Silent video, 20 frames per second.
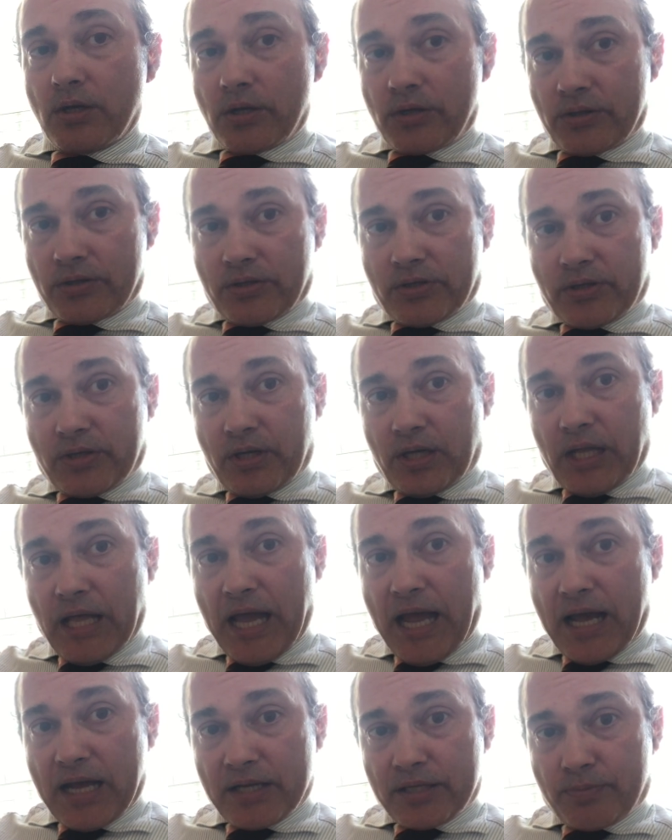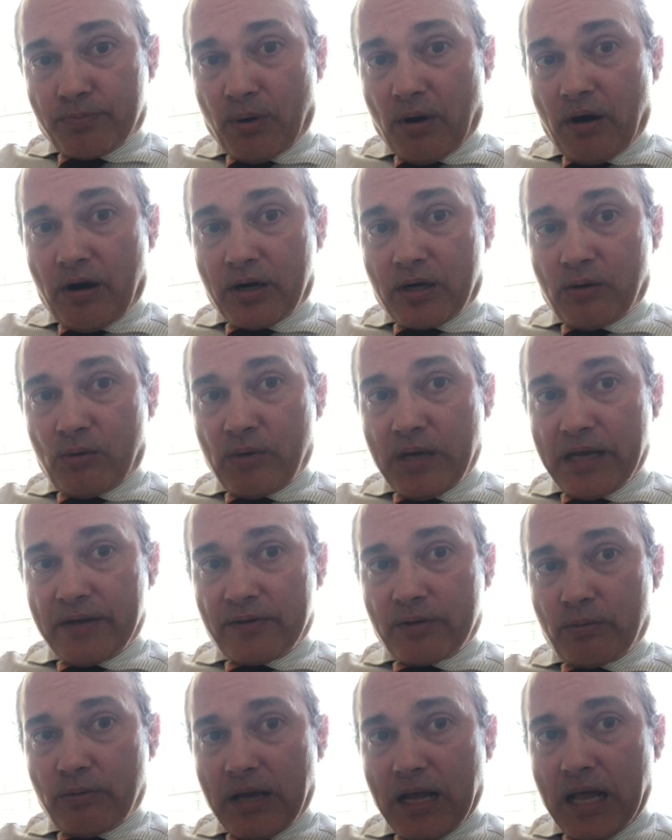still has particle
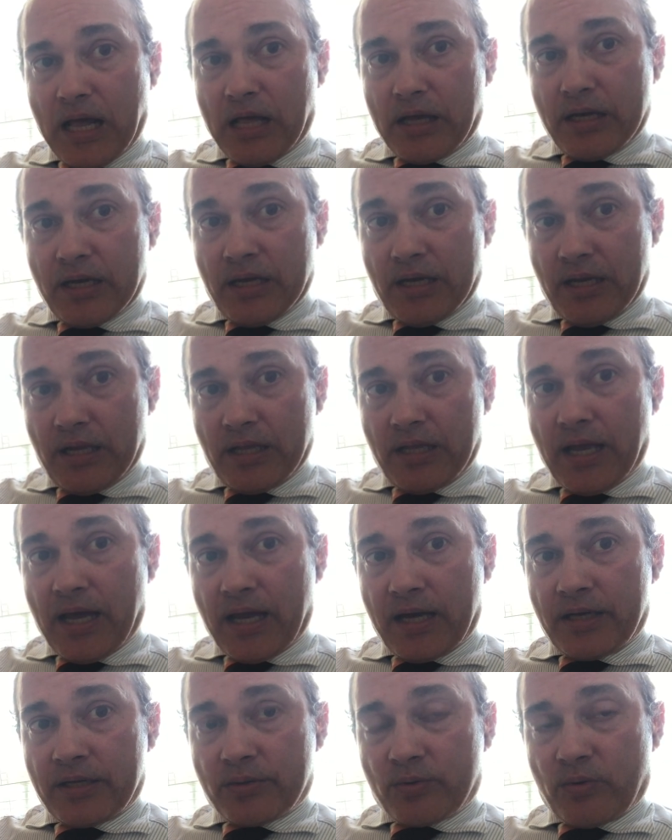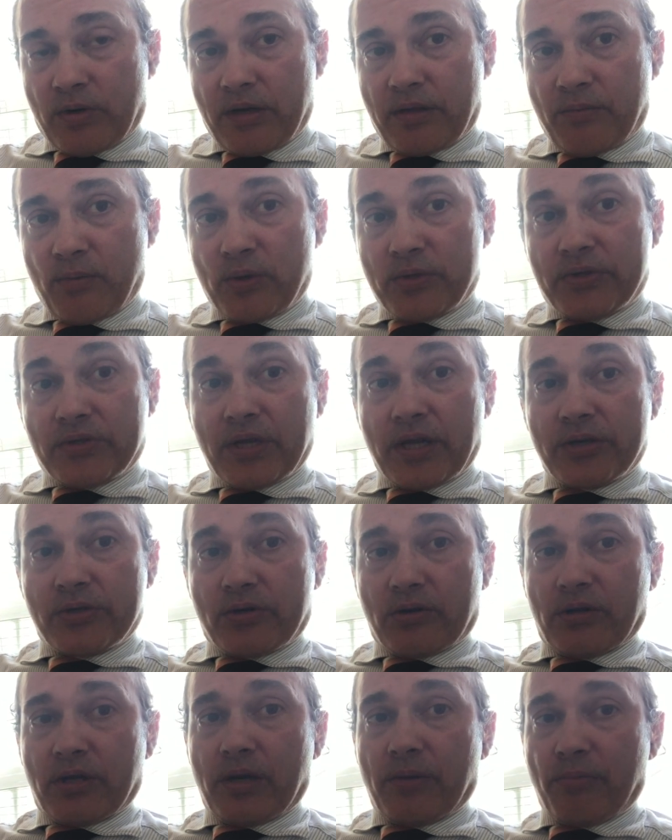wave duality, and that is one of the most
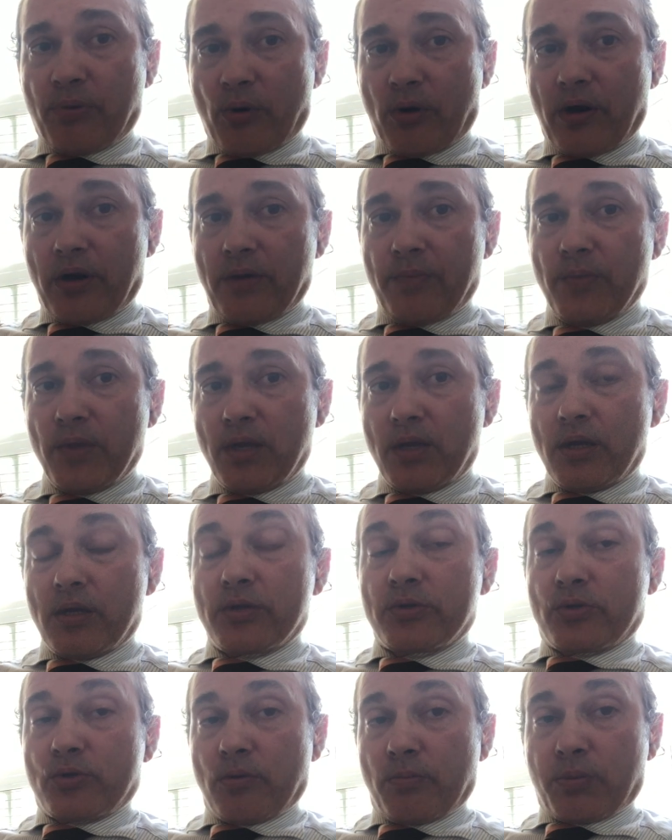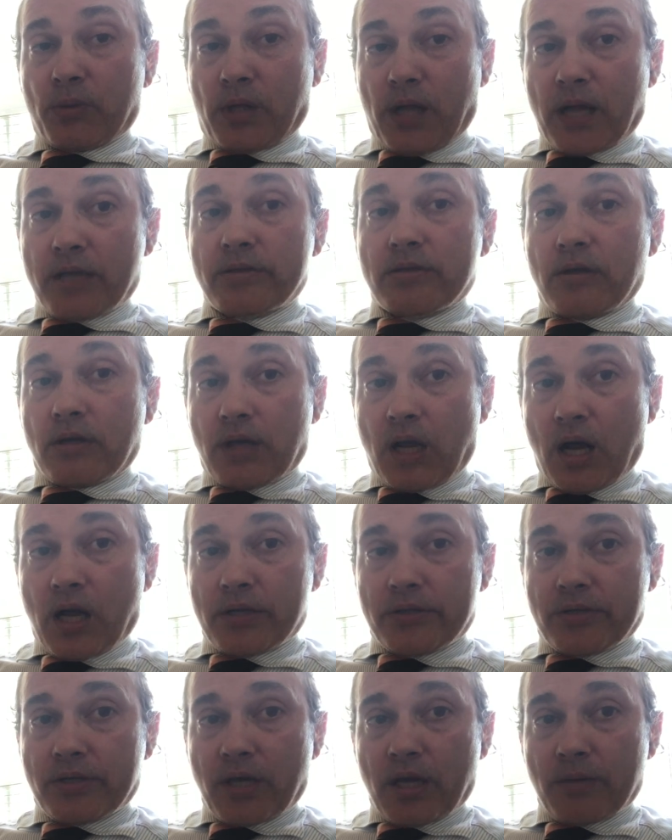central and important superclassical
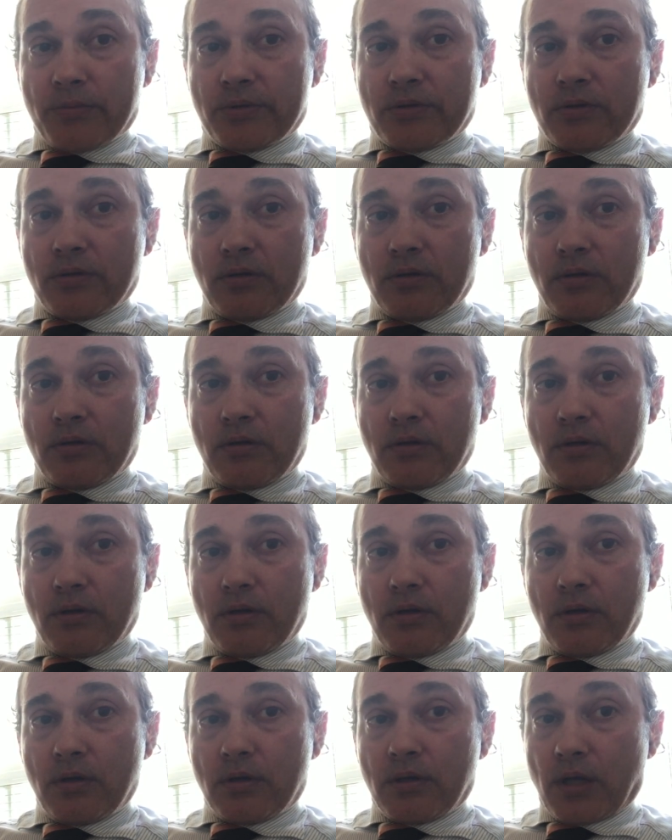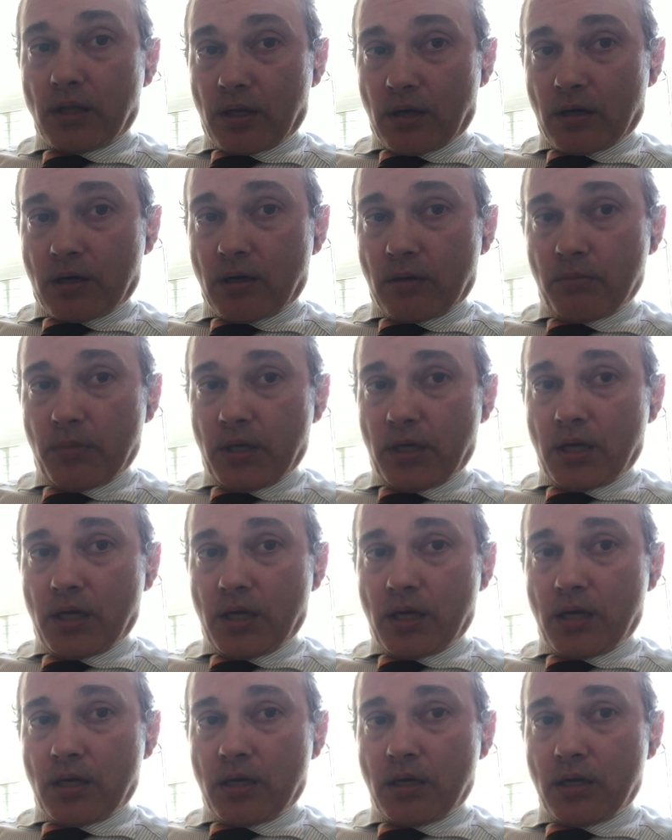concepts that there can
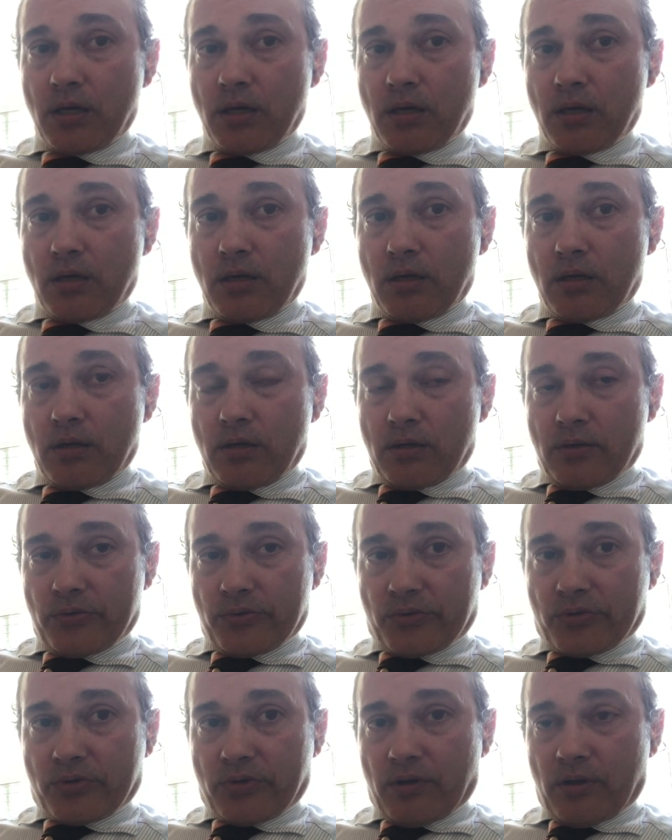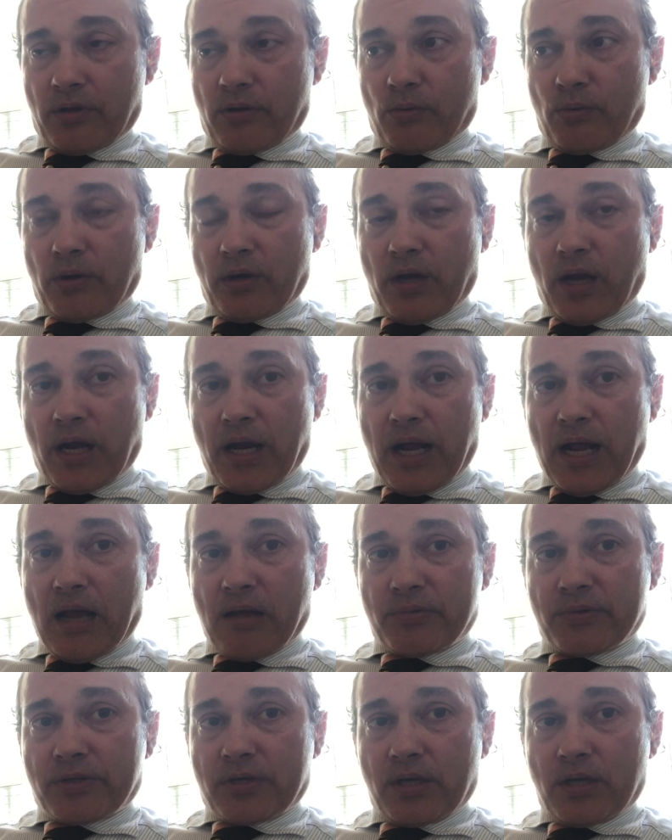be, so that we're not
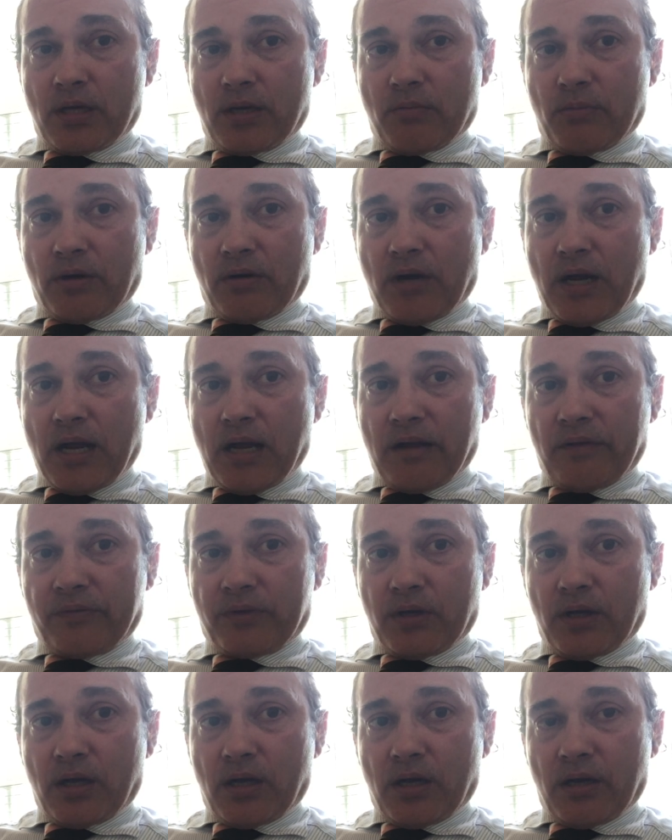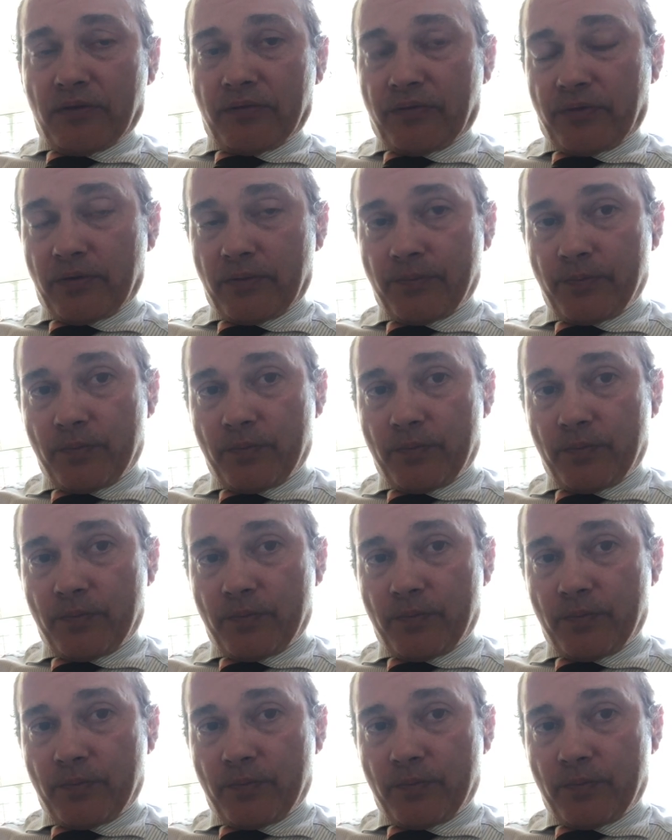absent and bereft of